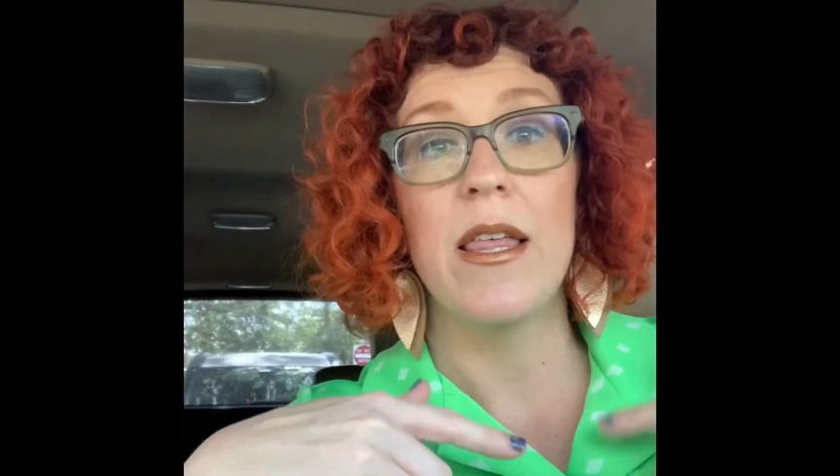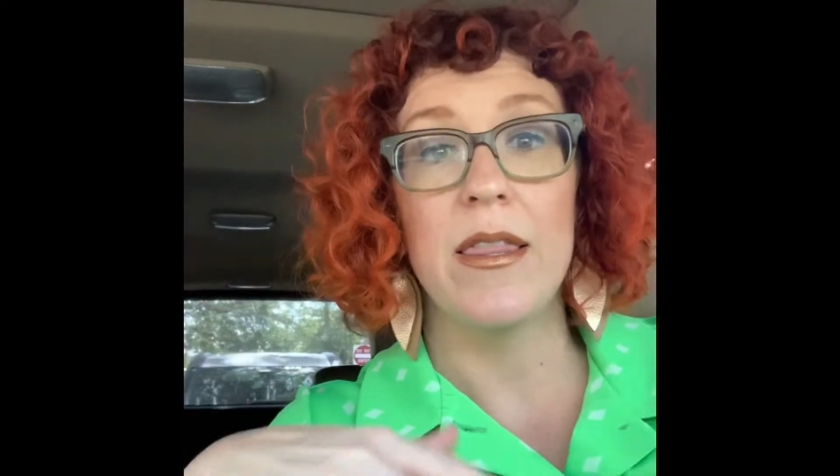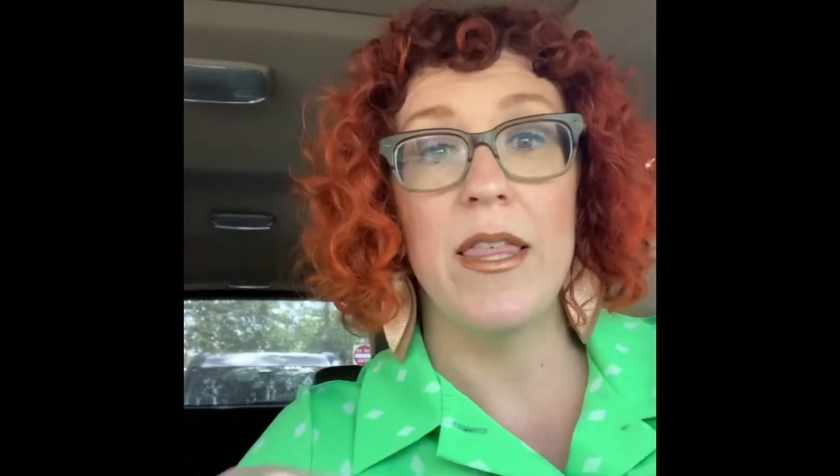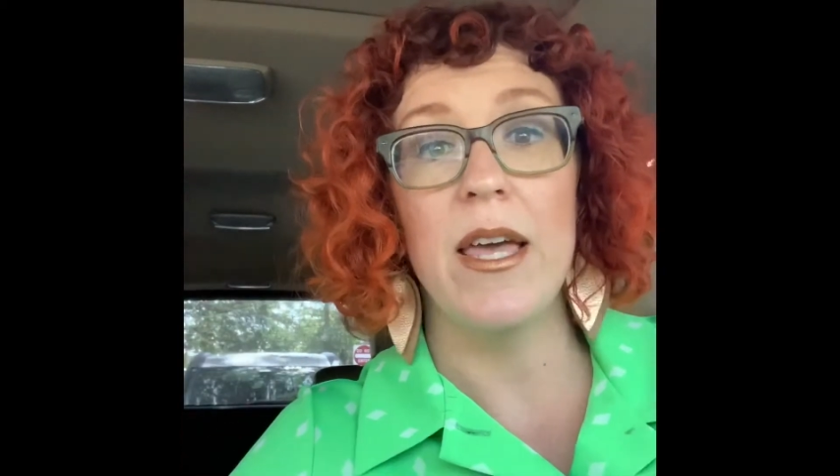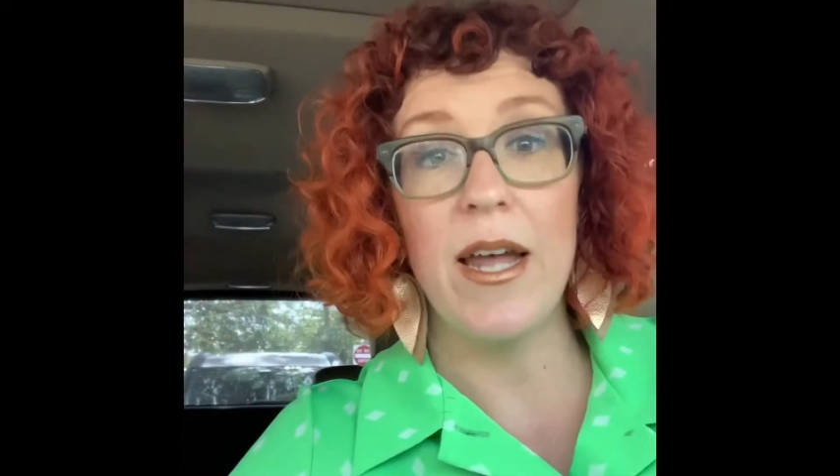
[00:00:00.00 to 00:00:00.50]

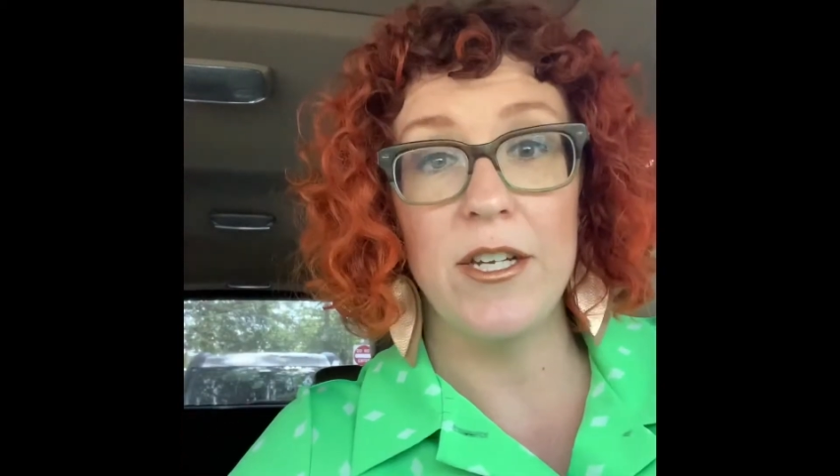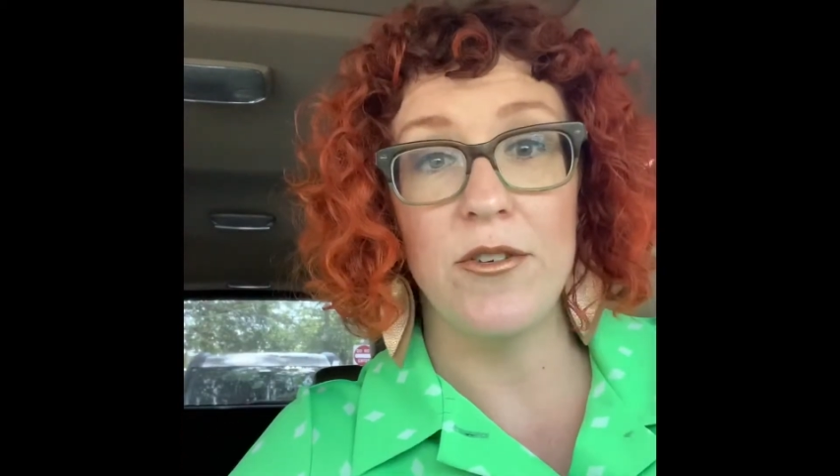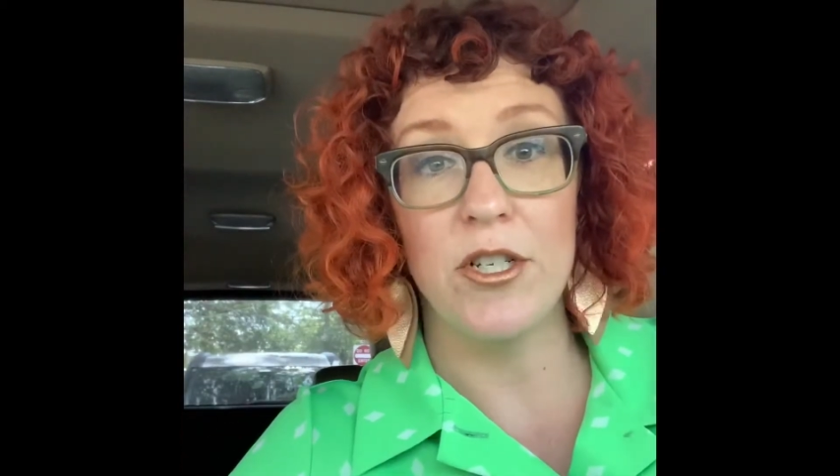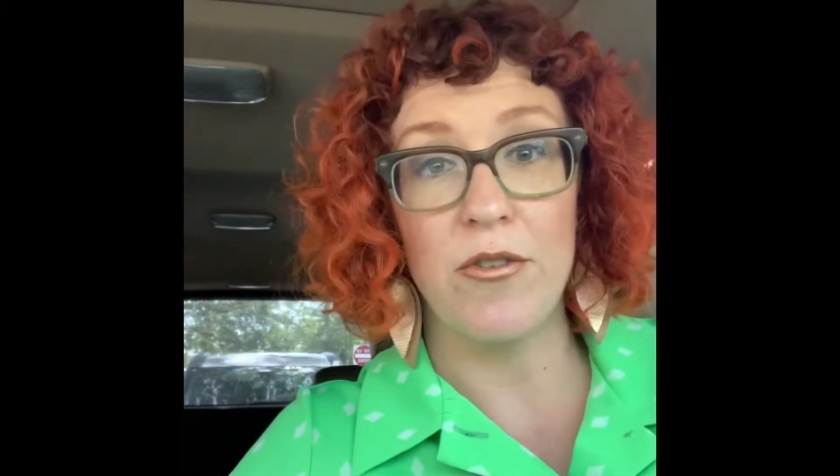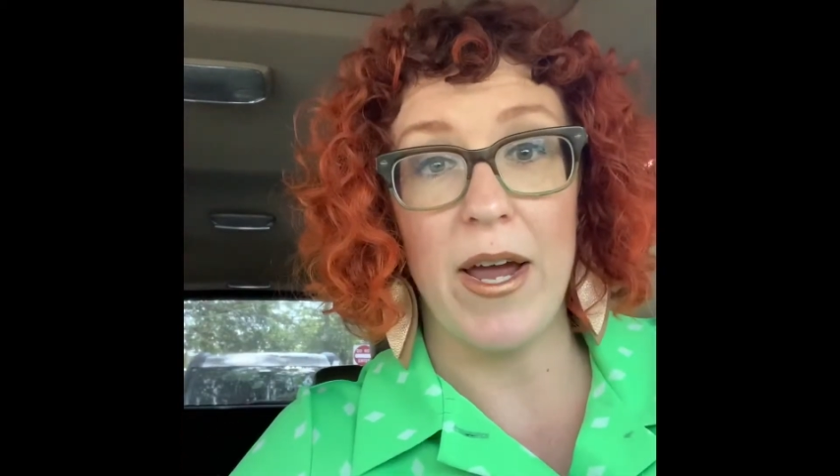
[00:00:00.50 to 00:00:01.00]
then I
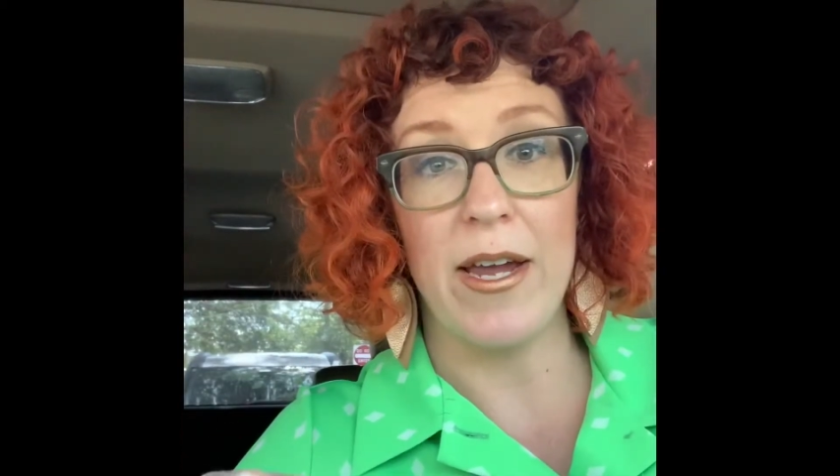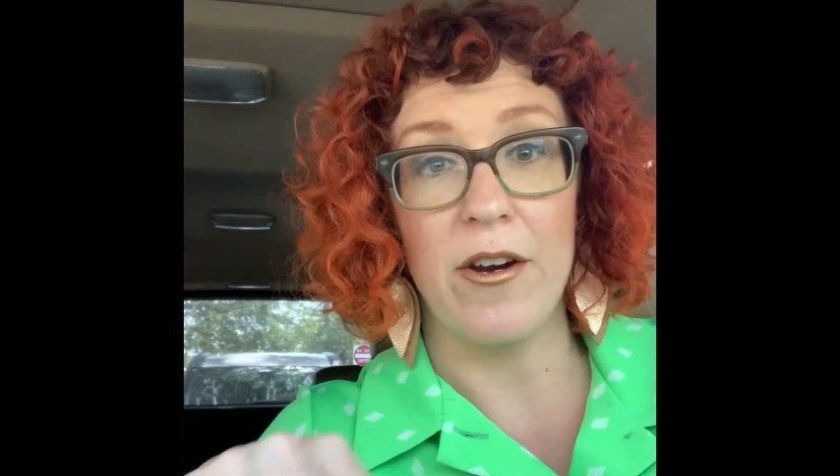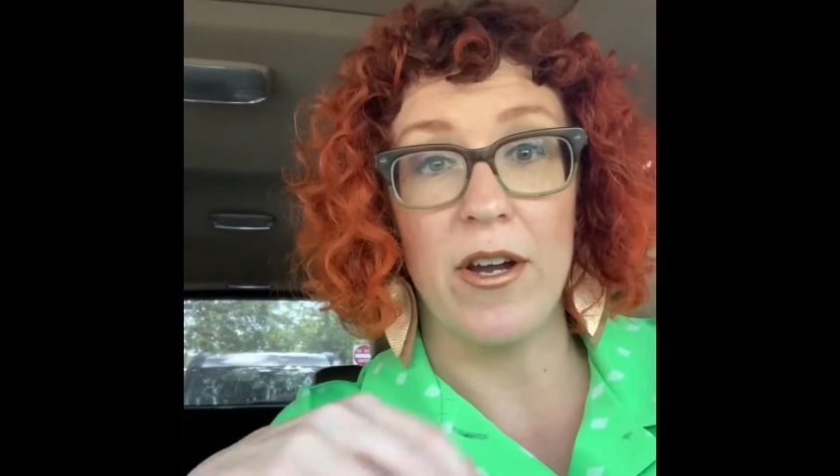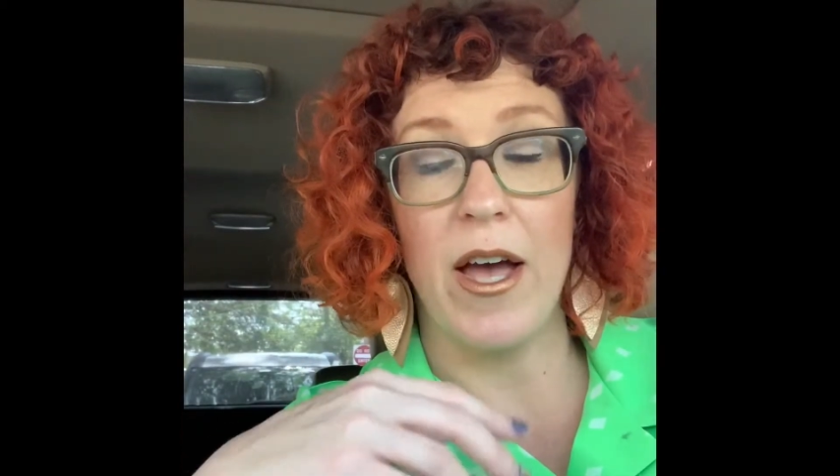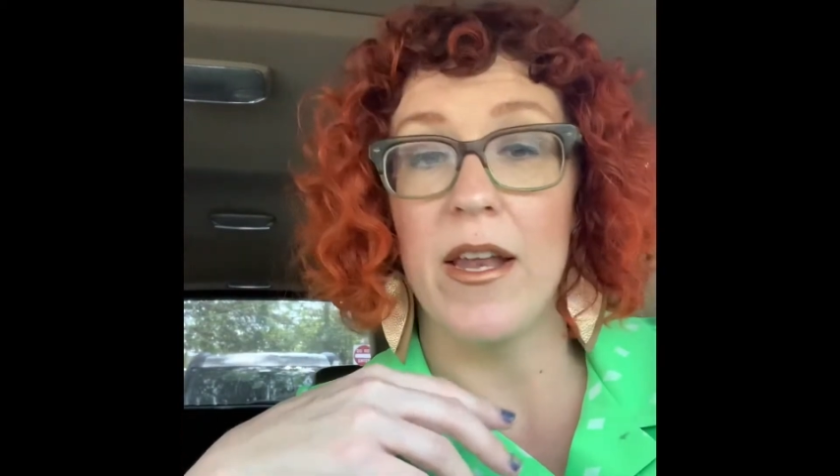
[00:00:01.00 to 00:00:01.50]
do a dry
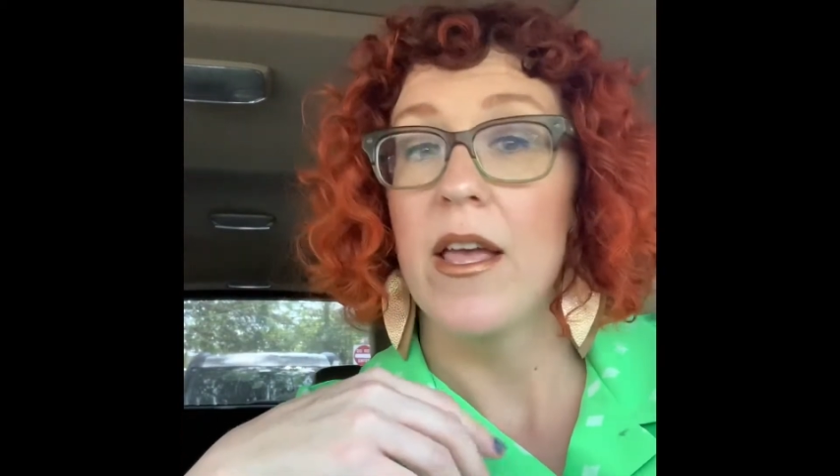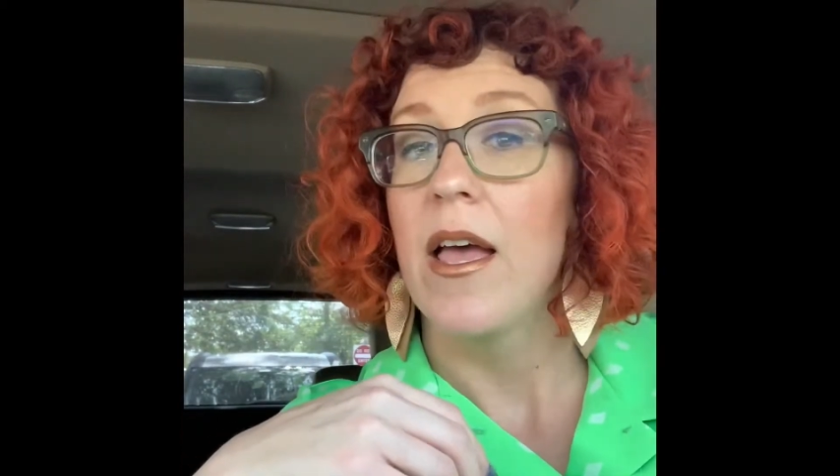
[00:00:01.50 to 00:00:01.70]
haircut.